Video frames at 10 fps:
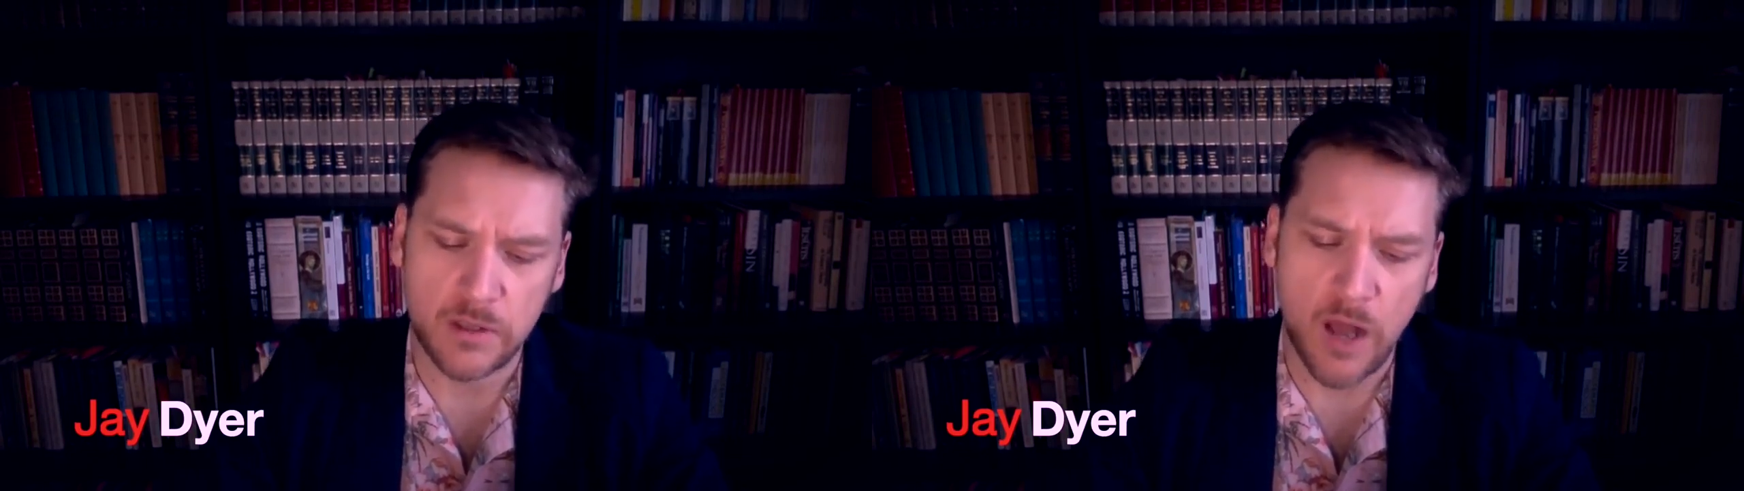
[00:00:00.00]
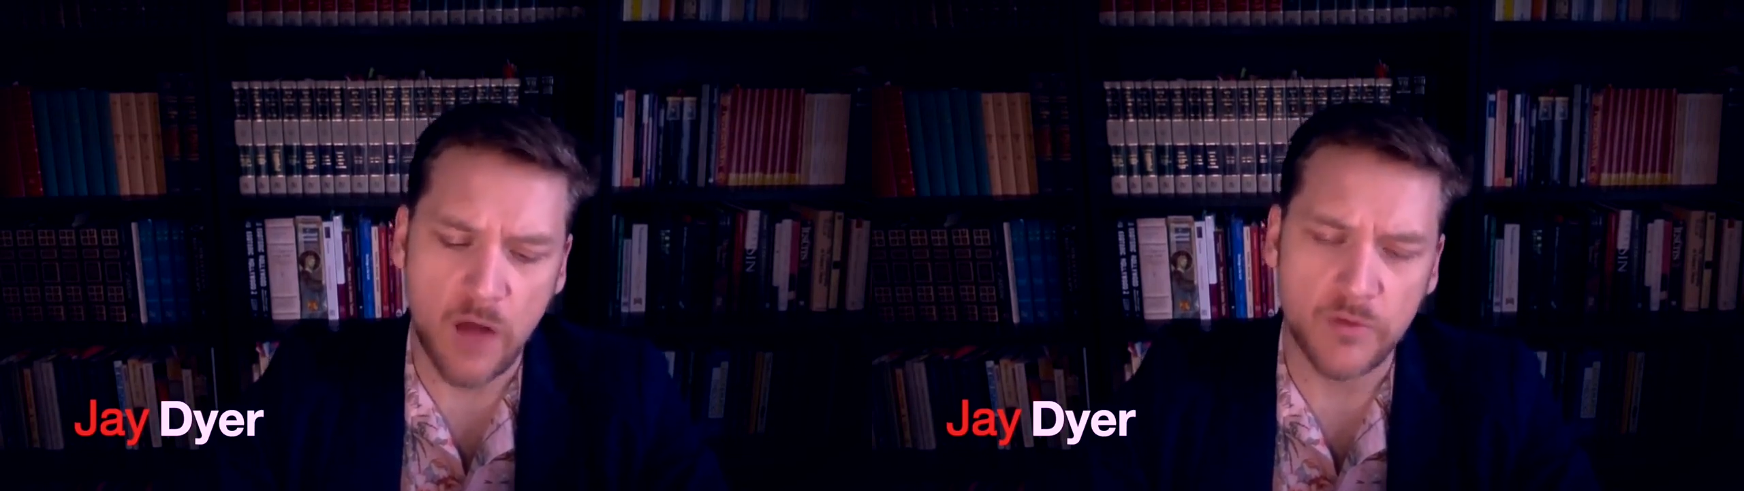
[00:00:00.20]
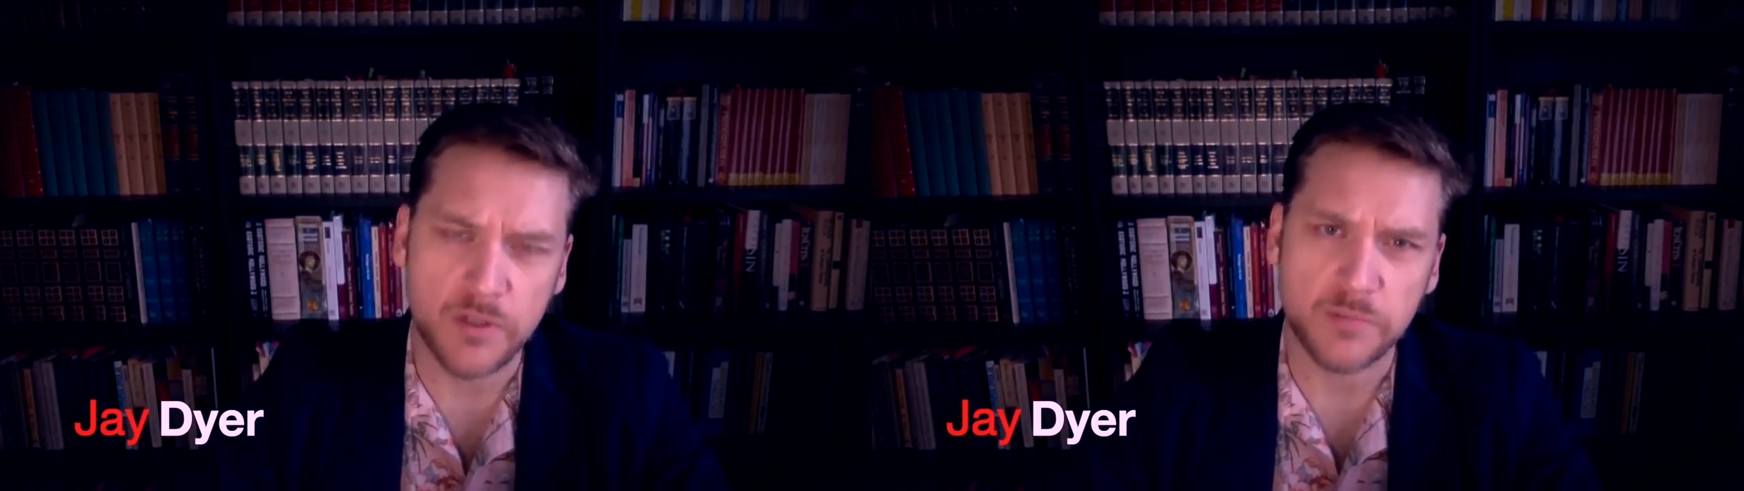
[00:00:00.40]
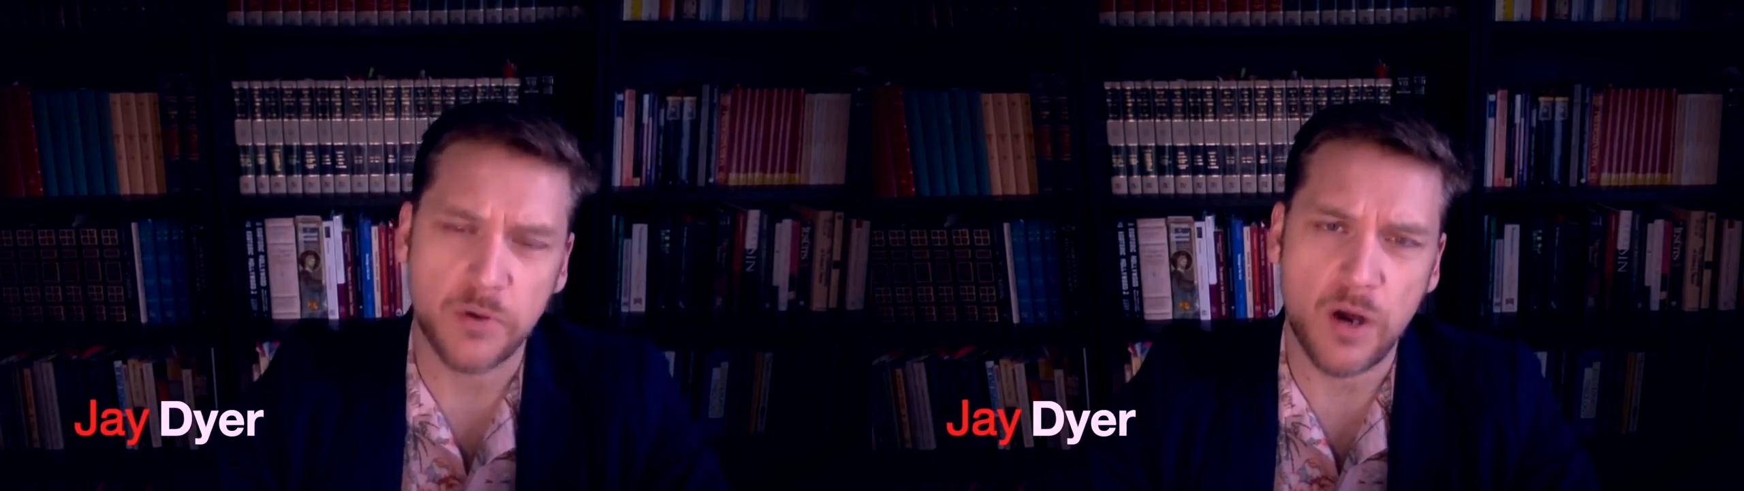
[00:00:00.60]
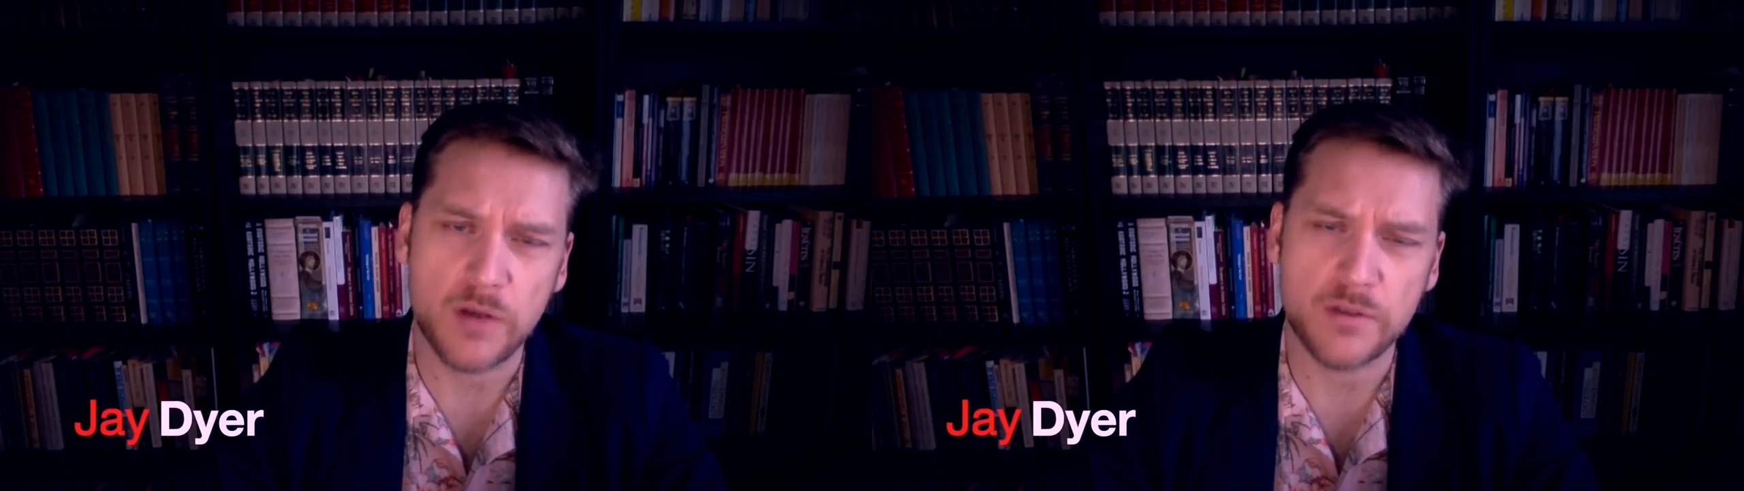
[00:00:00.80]
Calvinist
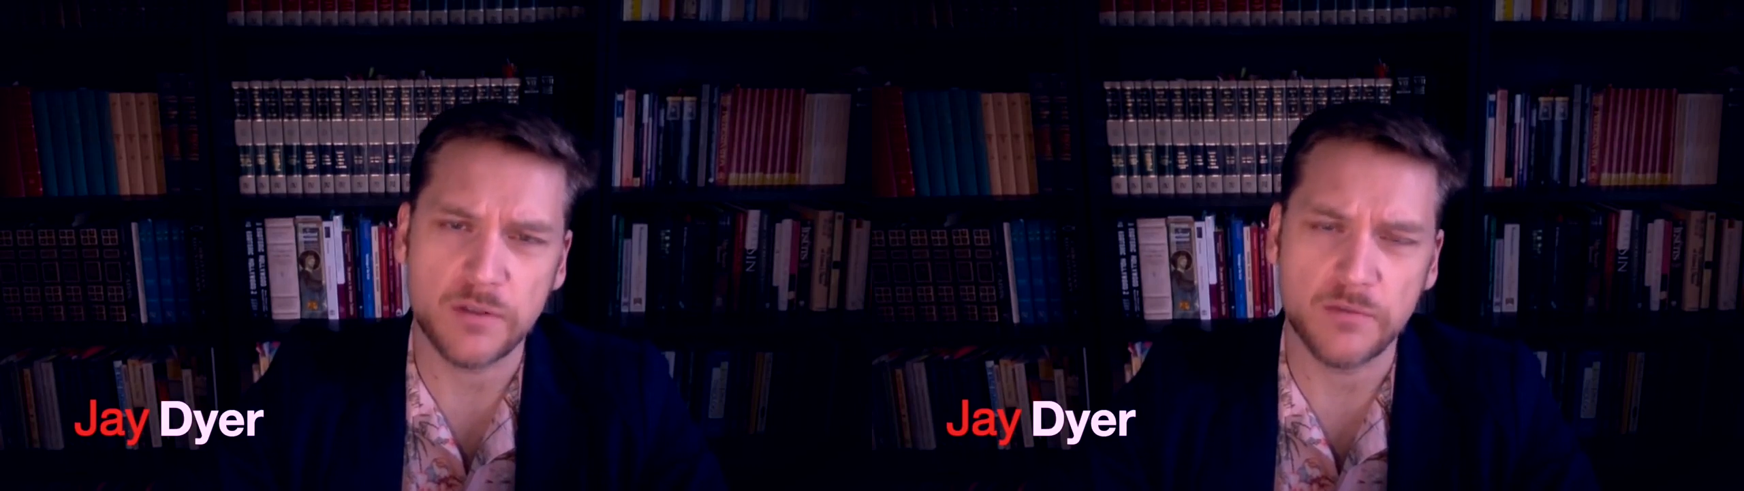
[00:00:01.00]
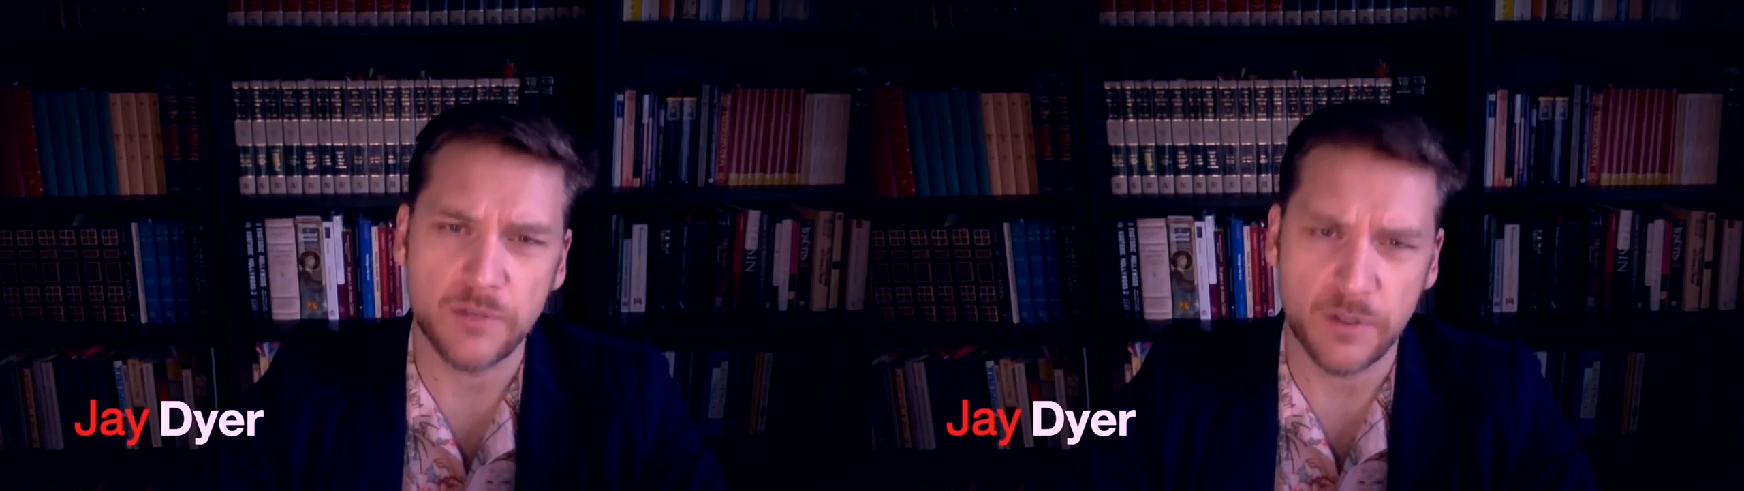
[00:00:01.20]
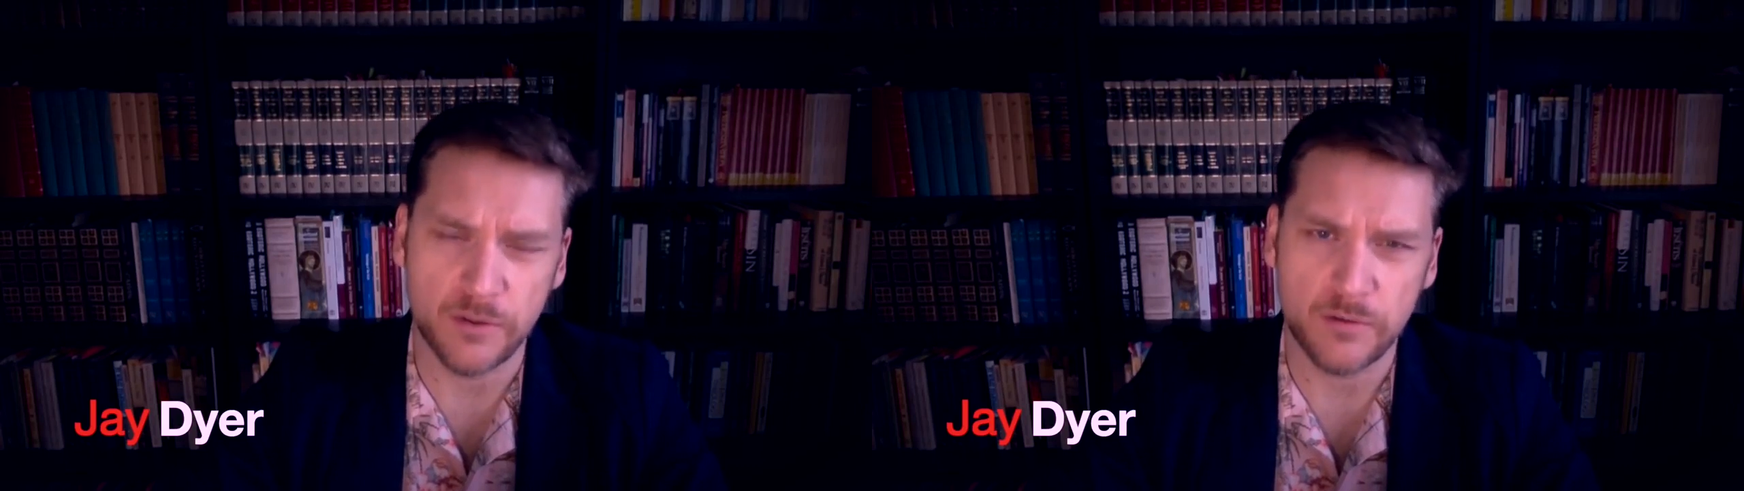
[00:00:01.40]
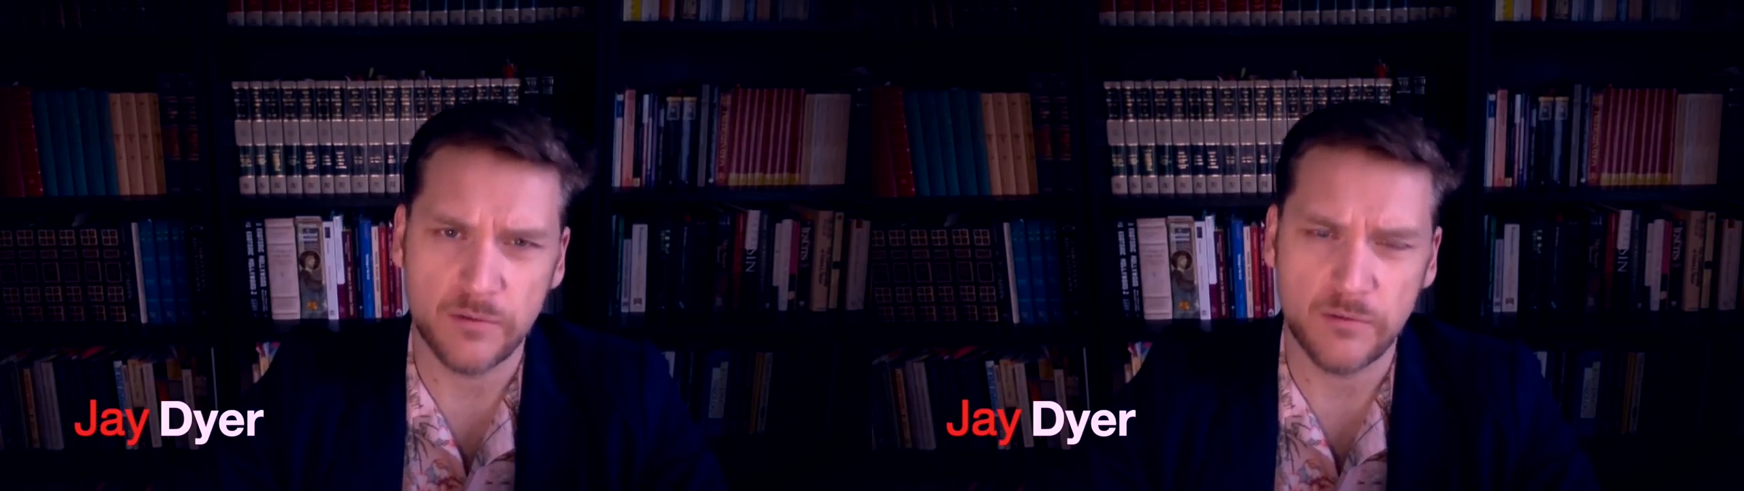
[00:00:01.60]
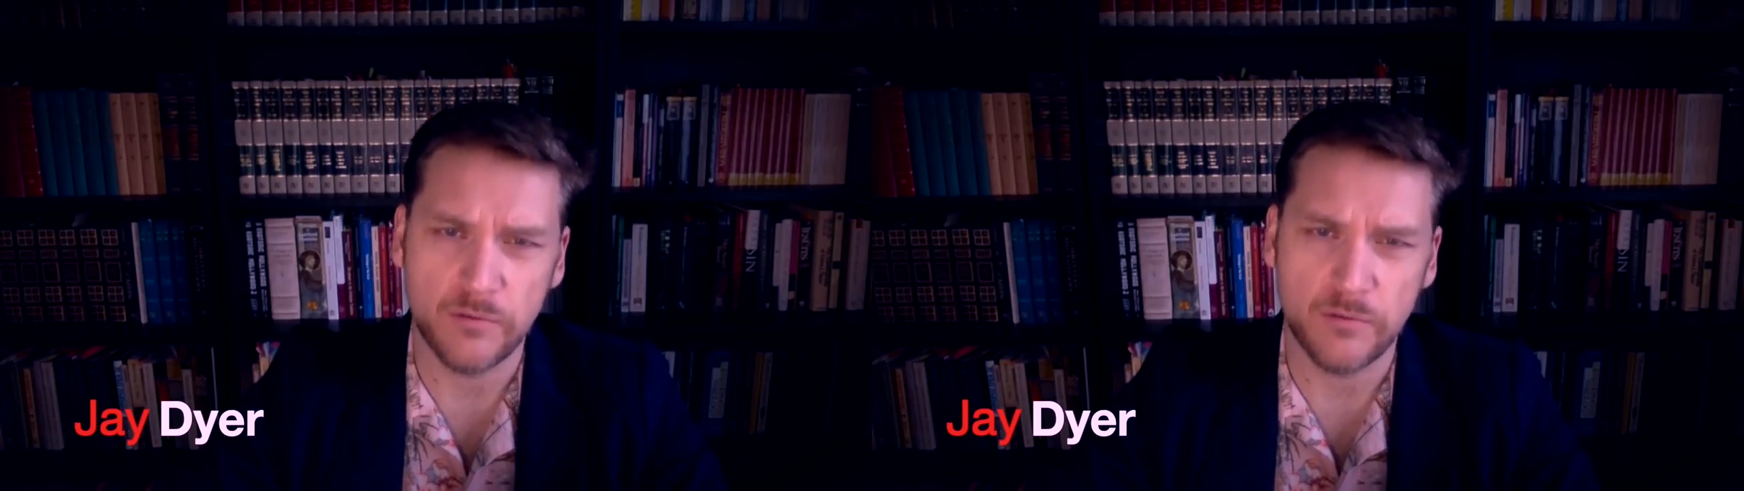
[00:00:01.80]
Protestant view,